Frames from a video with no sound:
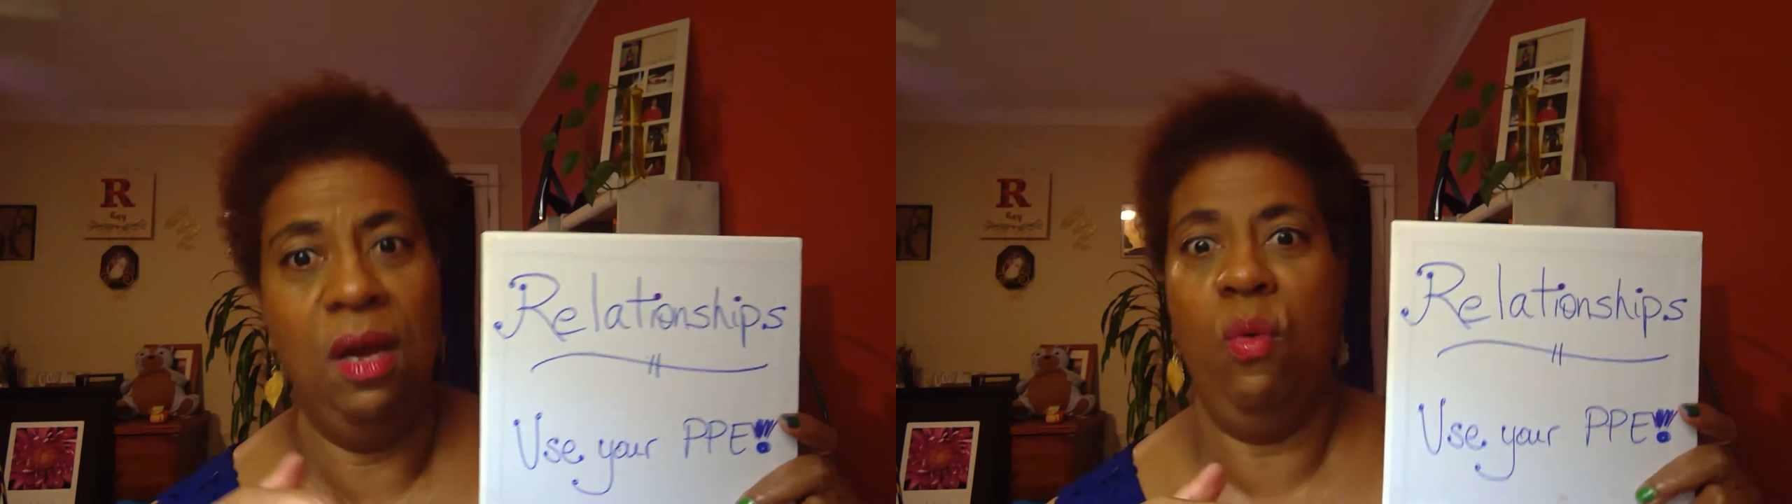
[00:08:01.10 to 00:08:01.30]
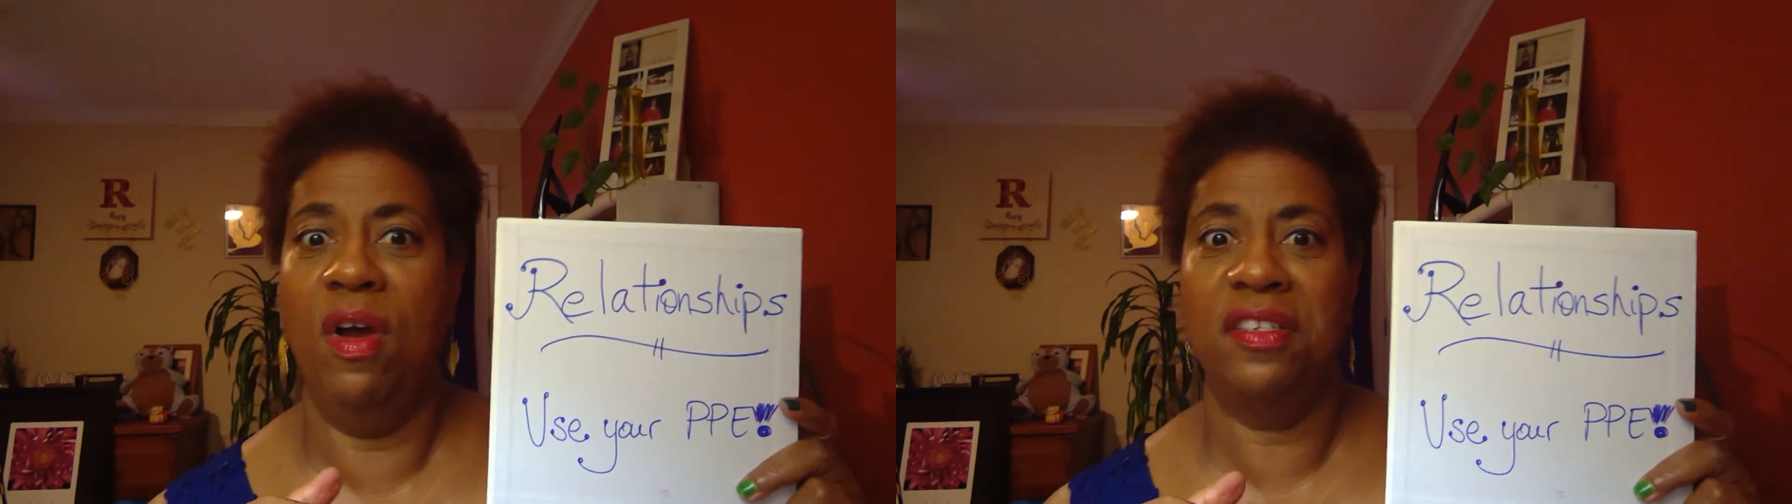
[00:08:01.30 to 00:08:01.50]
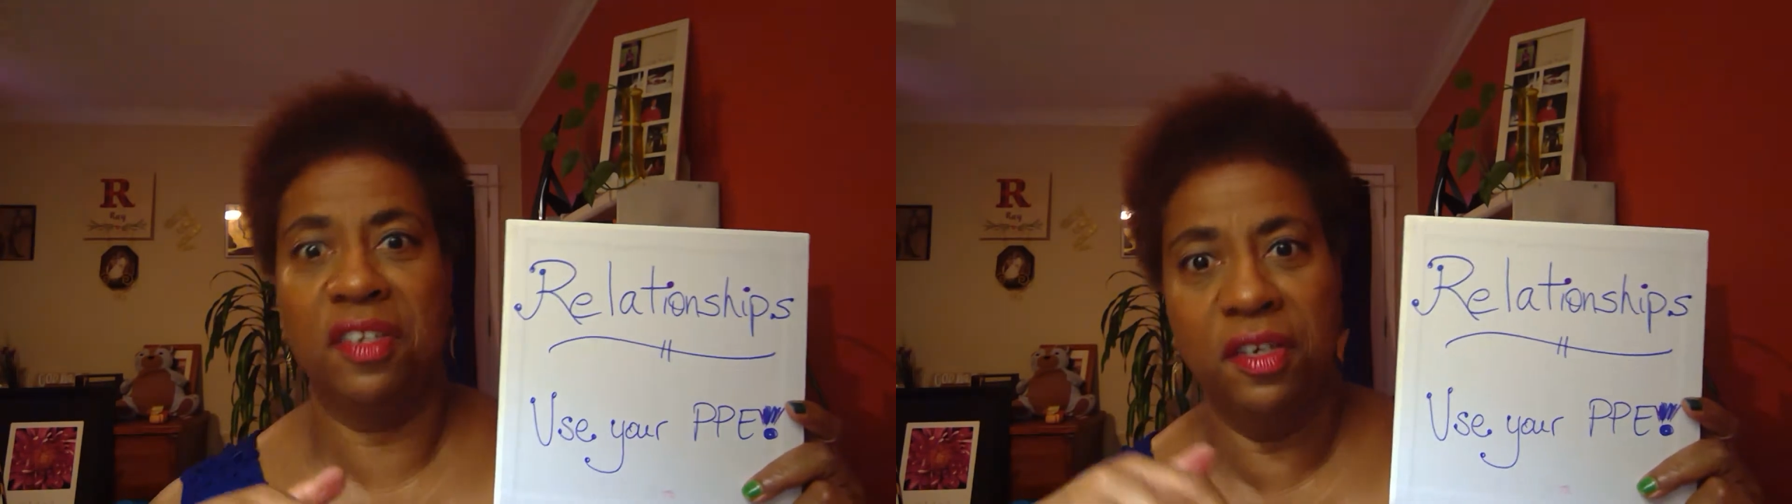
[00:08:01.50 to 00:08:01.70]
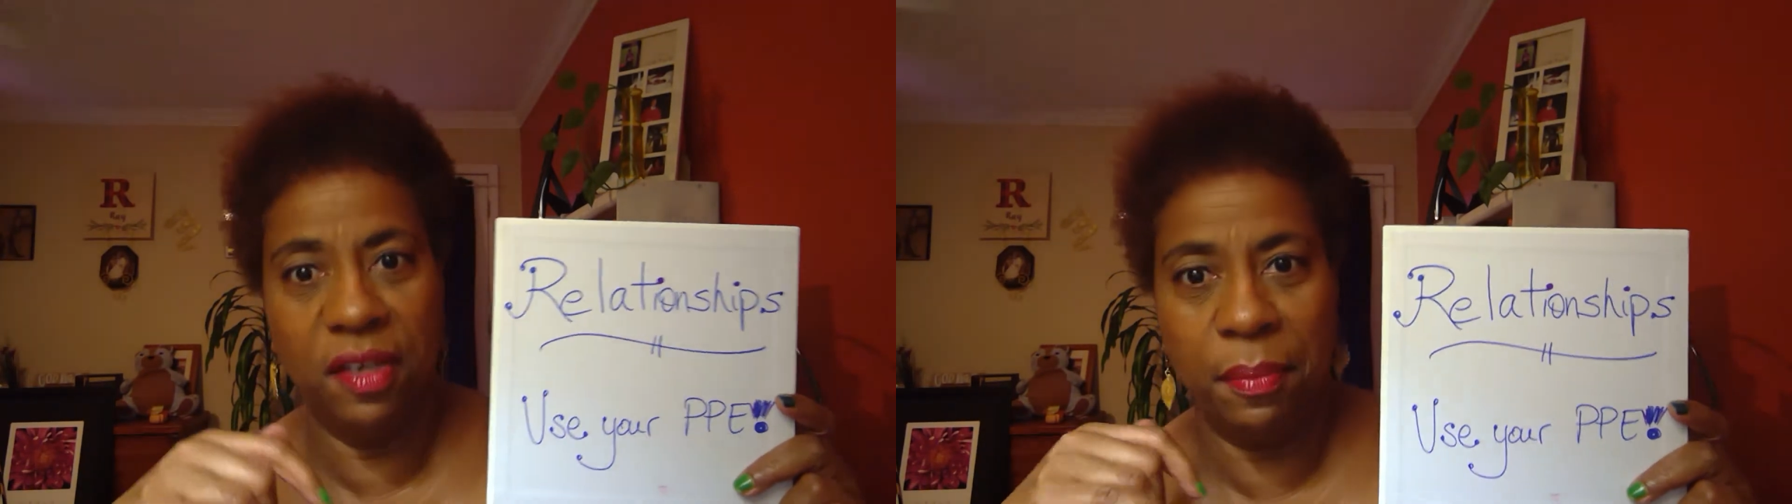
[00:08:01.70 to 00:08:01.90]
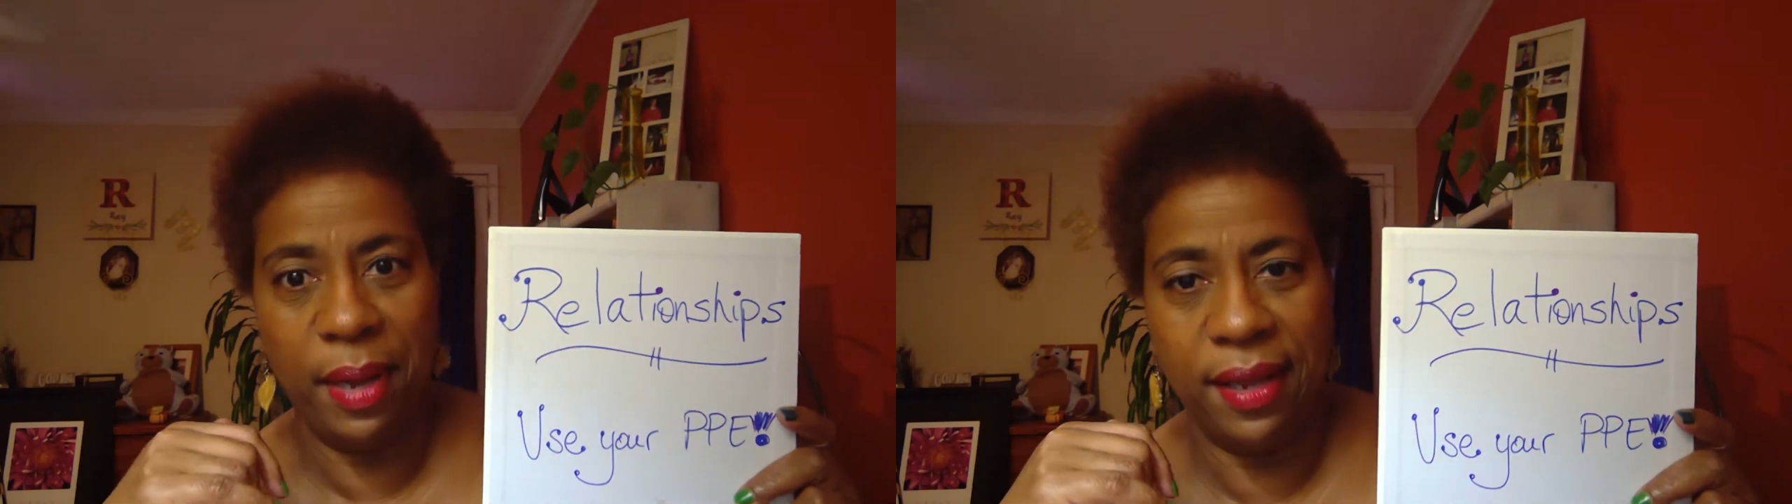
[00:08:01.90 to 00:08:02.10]
What's good
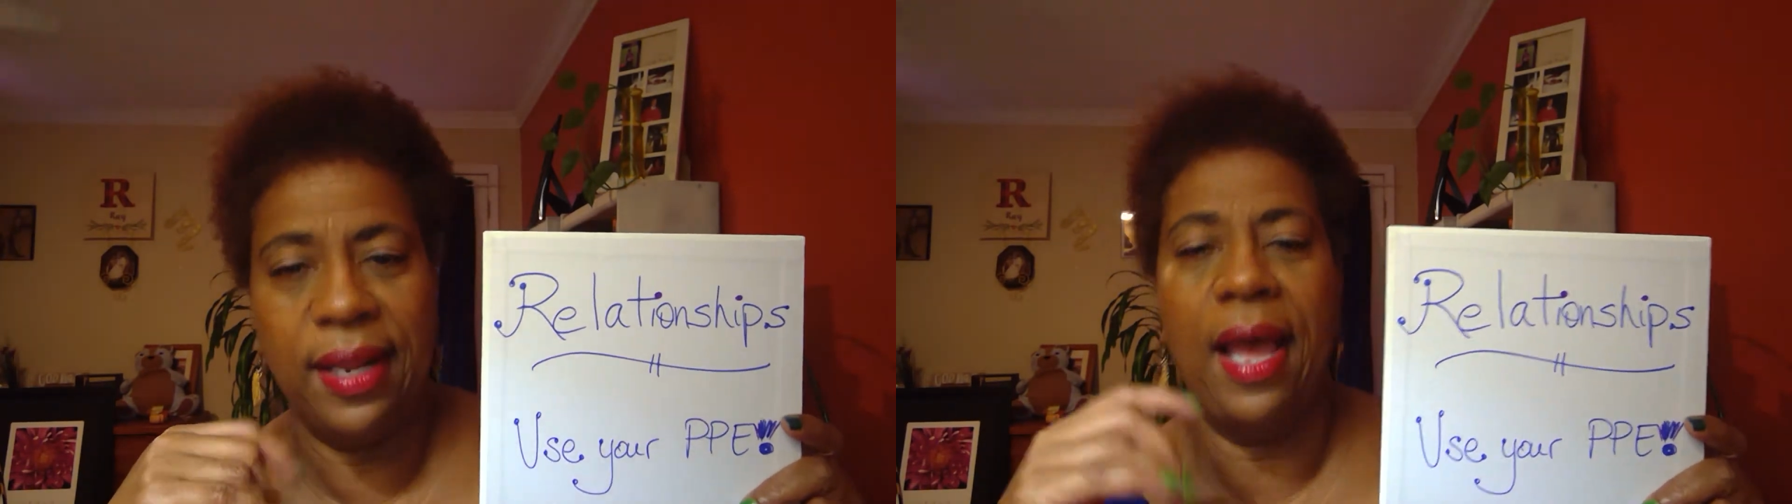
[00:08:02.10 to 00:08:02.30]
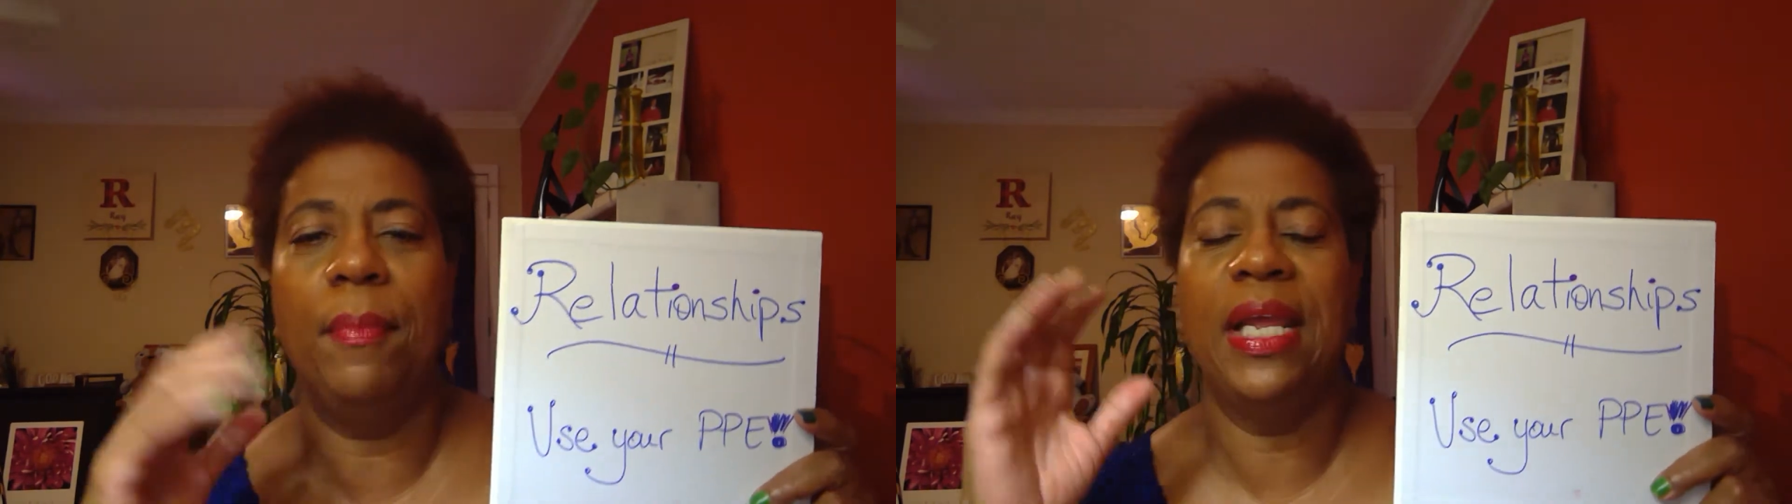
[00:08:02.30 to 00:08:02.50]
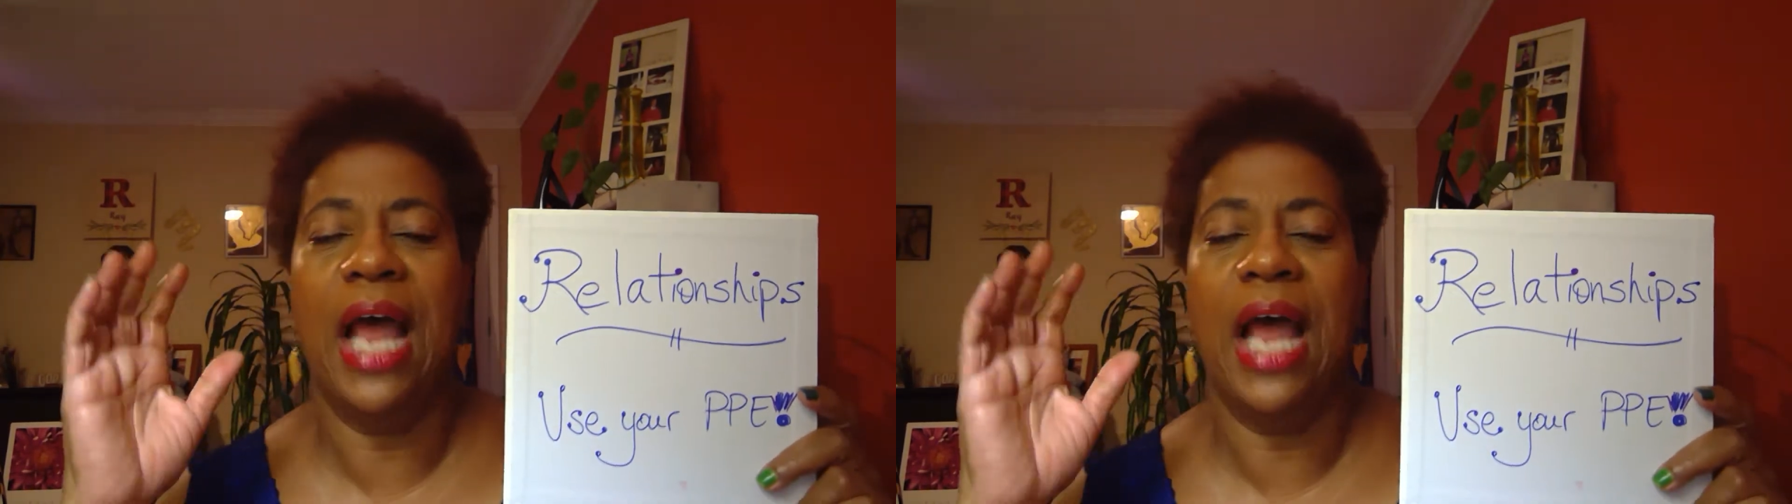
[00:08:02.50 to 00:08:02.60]
about it? I mean,